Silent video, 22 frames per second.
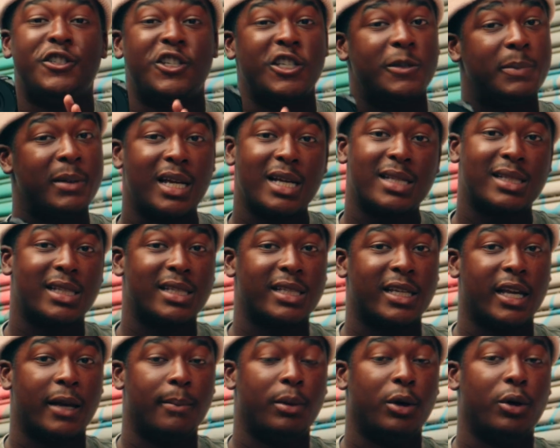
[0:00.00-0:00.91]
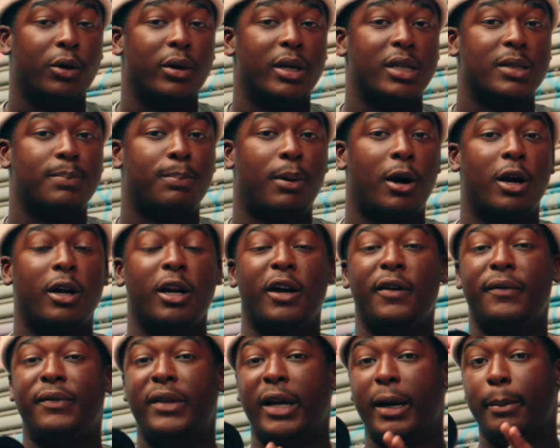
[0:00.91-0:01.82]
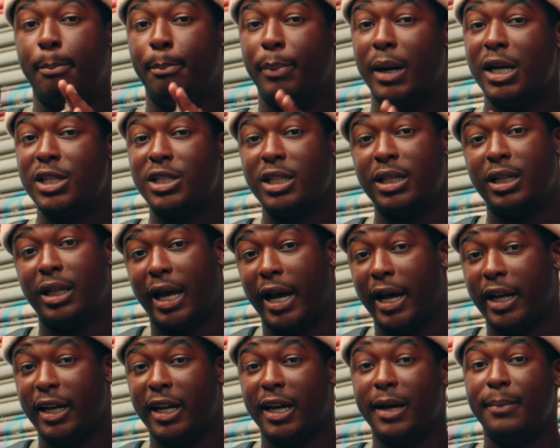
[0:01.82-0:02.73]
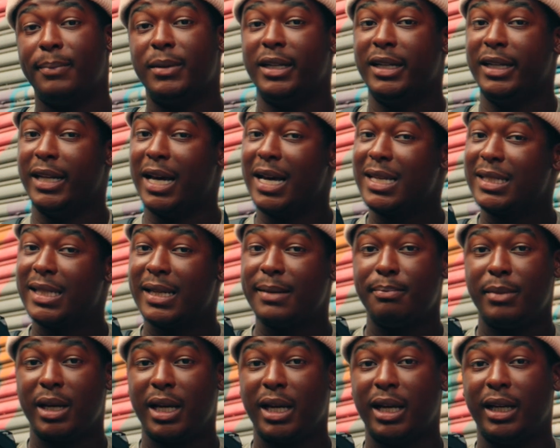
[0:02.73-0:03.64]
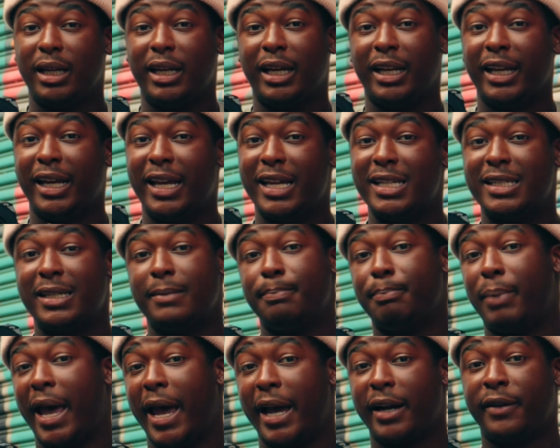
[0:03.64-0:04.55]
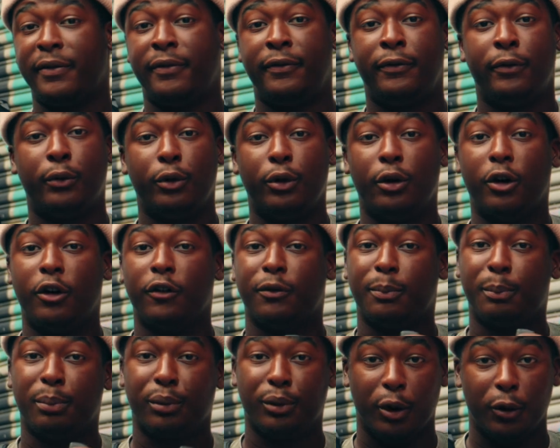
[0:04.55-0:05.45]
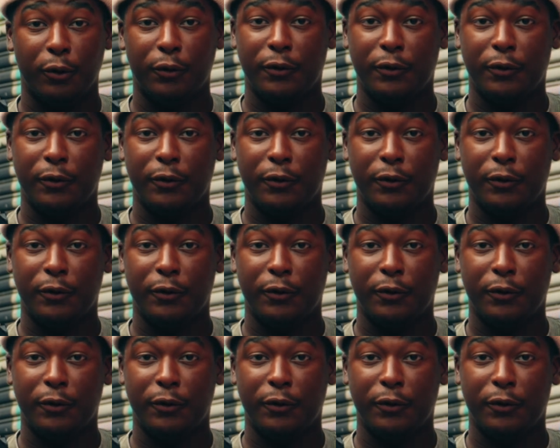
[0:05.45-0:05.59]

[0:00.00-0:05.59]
just because this gimbal is part of their budget lineup doesn't mean it isn't packed full of pro